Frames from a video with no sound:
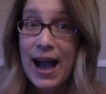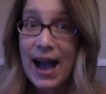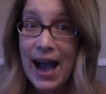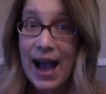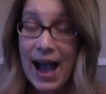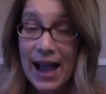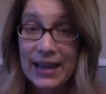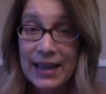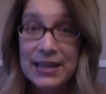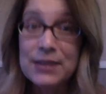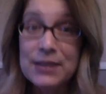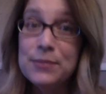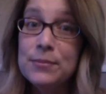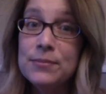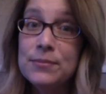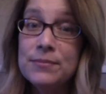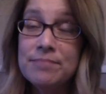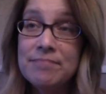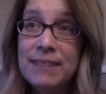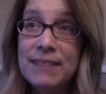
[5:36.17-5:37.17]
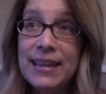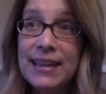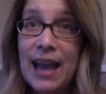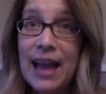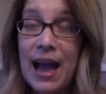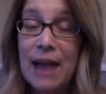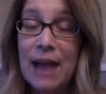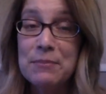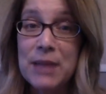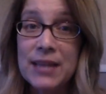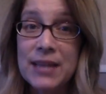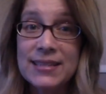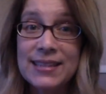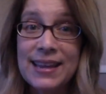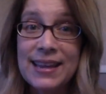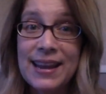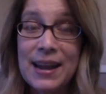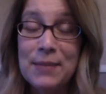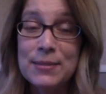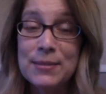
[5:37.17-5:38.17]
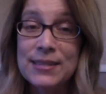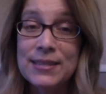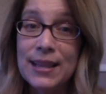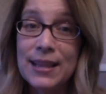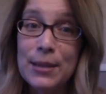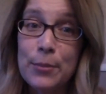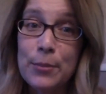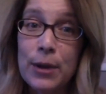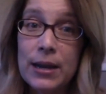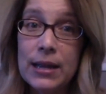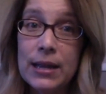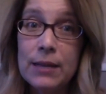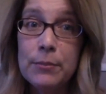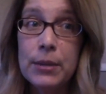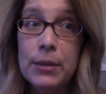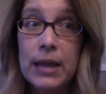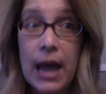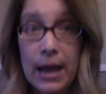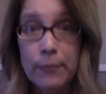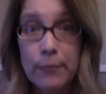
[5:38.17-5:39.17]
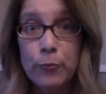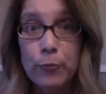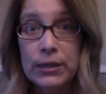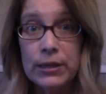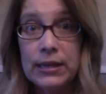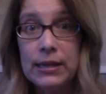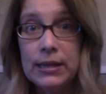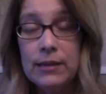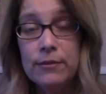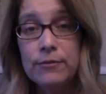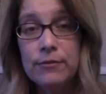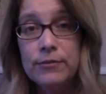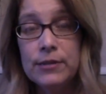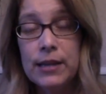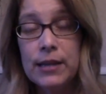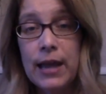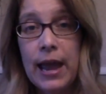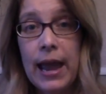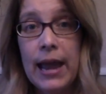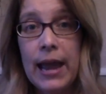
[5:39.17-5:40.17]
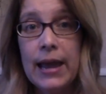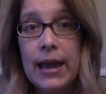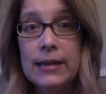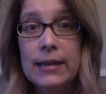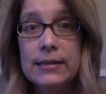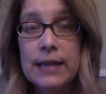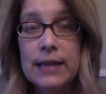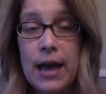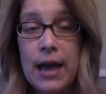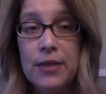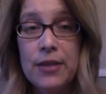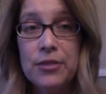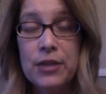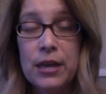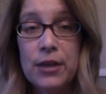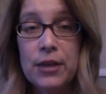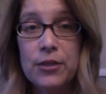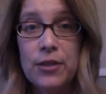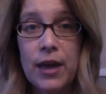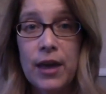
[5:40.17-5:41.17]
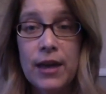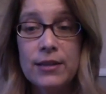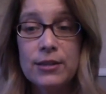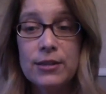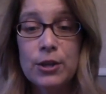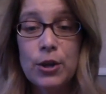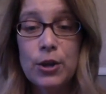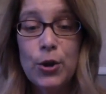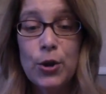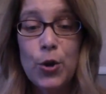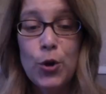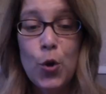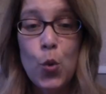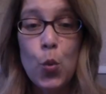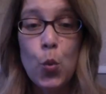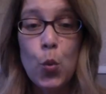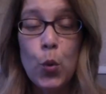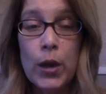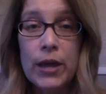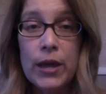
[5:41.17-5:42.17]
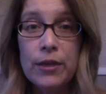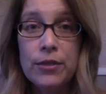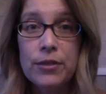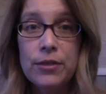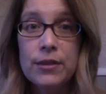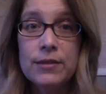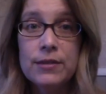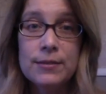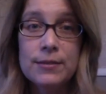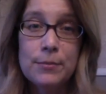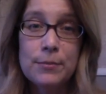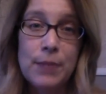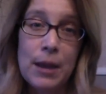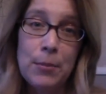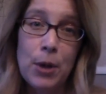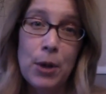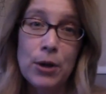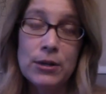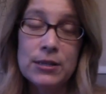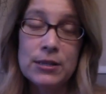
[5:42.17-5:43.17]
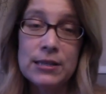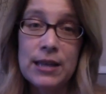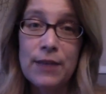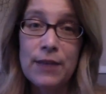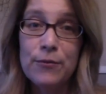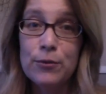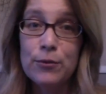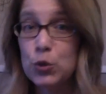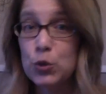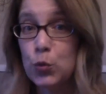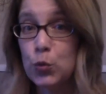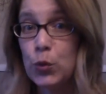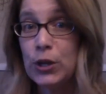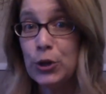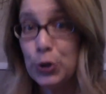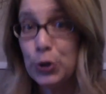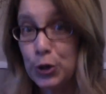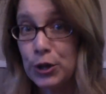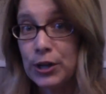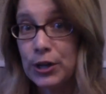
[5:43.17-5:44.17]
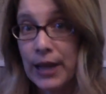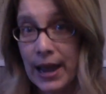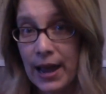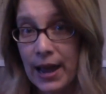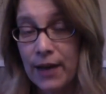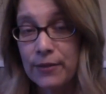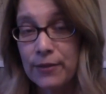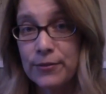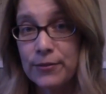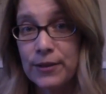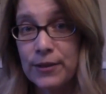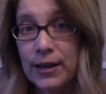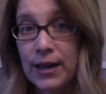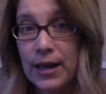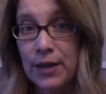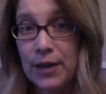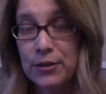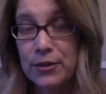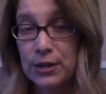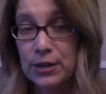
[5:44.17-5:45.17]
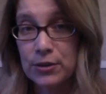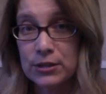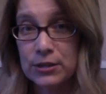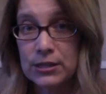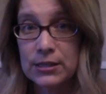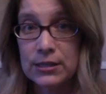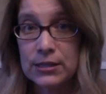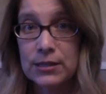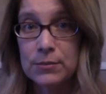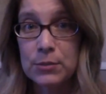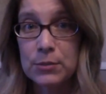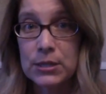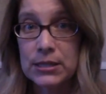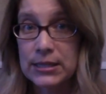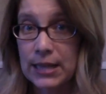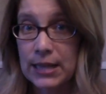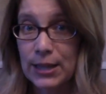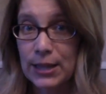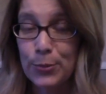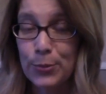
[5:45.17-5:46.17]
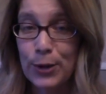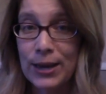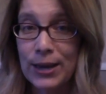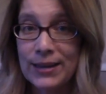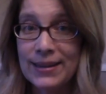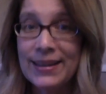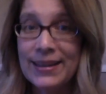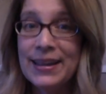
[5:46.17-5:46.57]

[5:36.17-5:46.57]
I'm not saying I'm celebrating, but I'm relieved. And I think that with some bipartisan efforts, we could have a healthcare system to celebrate.